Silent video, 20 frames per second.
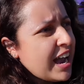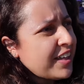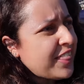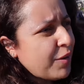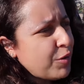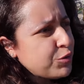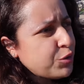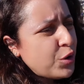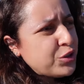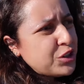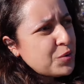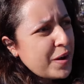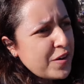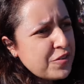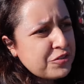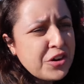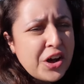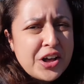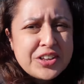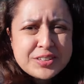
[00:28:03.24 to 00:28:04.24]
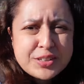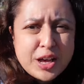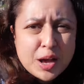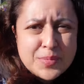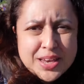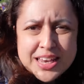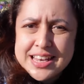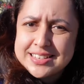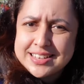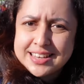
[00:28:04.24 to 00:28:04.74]
That was also my first
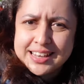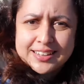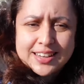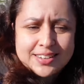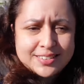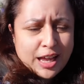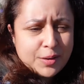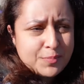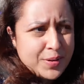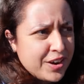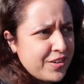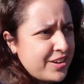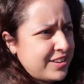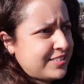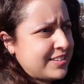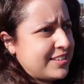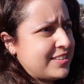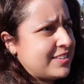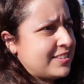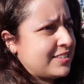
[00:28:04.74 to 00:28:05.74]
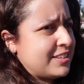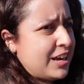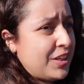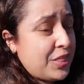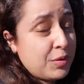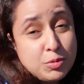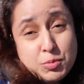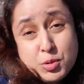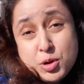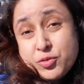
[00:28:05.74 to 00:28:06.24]
time eating in Disneyland Paris since
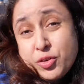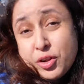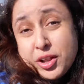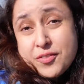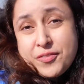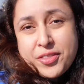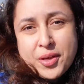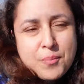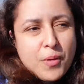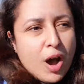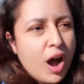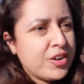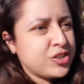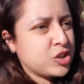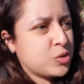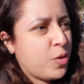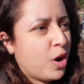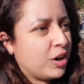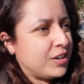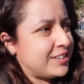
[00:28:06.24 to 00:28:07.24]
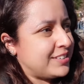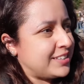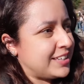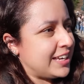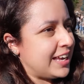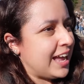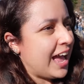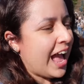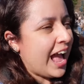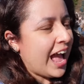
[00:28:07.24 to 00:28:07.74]
the, the removal of the mask
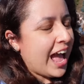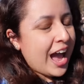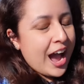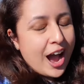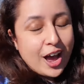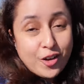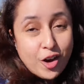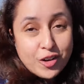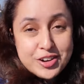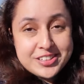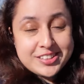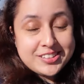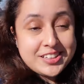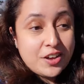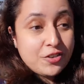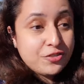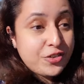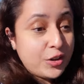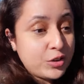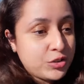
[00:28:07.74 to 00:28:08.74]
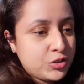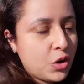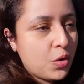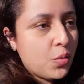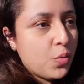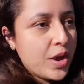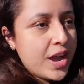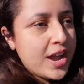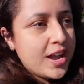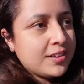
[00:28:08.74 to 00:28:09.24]
policy. And honestly, it felt so
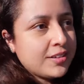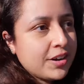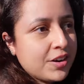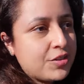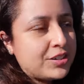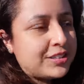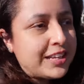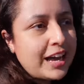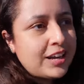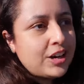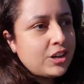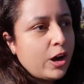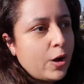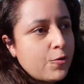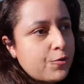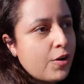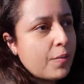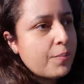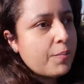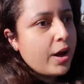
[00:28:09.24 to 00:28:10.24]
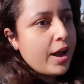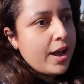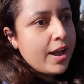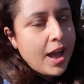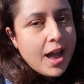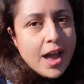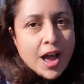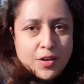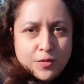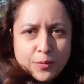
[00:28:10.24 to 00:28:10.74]
weird kind of standing up from
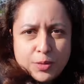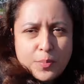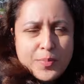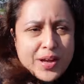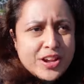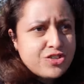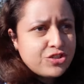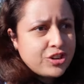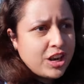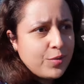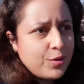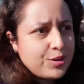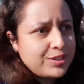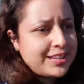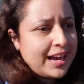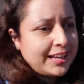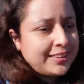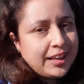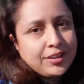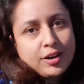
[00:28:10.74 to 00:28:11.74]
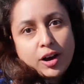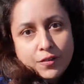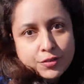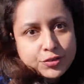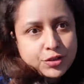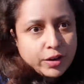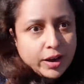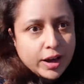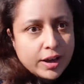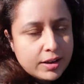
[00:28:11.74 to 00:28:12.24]
my from the bench that I was sat at
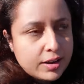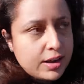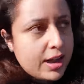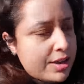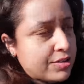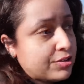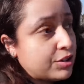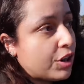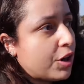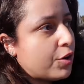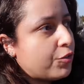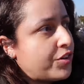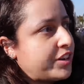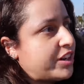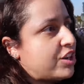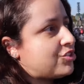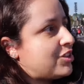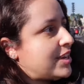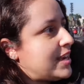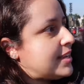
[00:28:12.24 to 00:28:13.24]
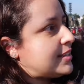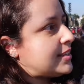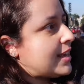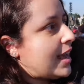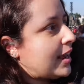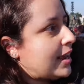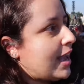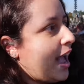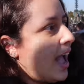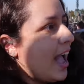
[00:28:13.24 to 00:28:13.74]
after I you know finished
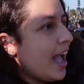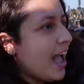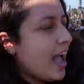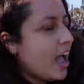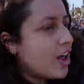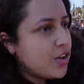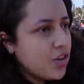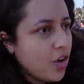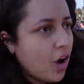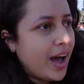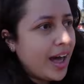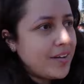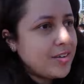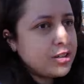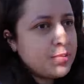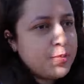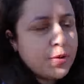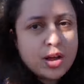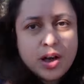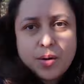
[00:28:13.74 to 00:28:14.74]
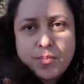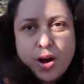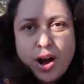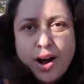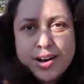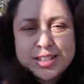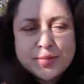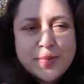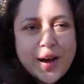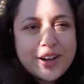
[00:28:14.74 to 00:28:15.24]
eating and not having to put a
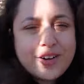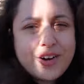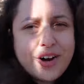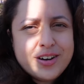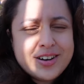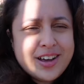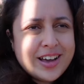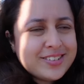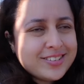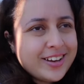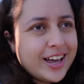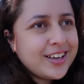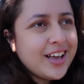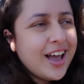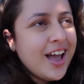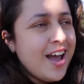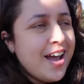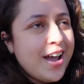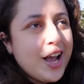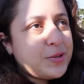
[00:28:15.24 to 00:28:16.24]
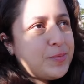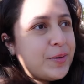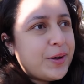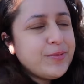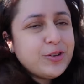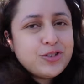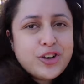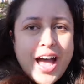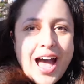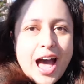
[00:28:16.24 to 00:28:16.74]
mask back on. It's like it's
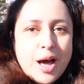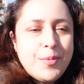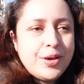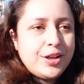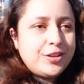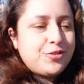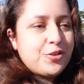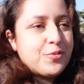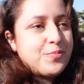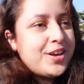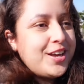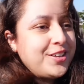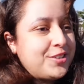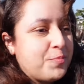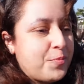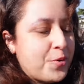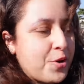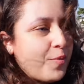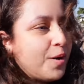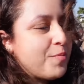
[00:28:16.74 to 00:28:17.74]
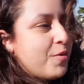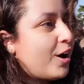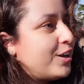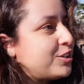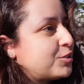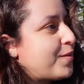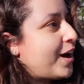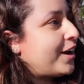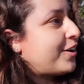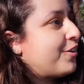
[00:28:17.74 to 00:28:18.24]
become such a habit for me to put my
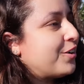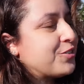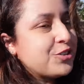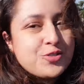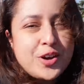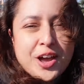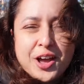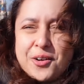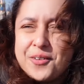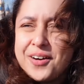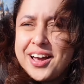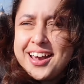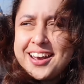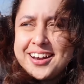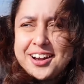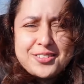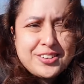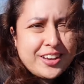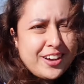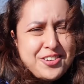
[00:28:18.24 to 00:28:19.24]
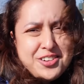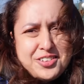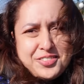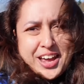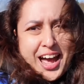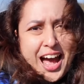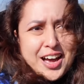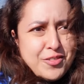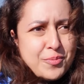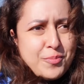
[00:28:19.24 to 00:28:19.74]
mask back on straight away. And I was like, I don't
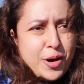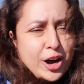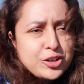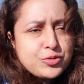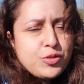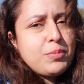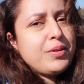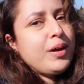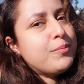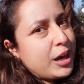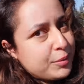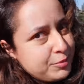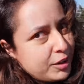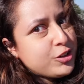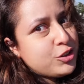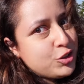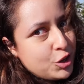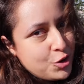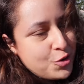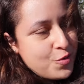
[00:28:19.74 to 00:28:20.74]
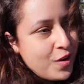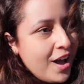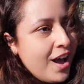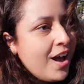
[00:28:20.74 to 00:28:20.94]
even have a mask with me. I mean, I, do.